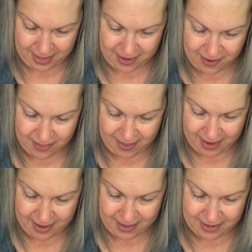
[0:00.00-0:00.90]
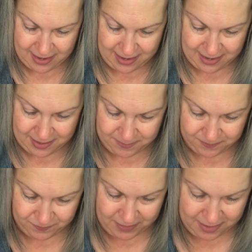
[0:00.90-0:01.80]
and then
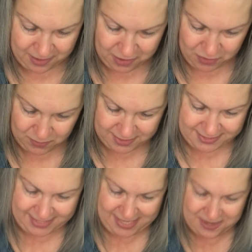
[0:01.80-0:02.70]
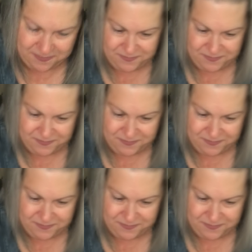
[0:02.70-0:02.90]
we'll see.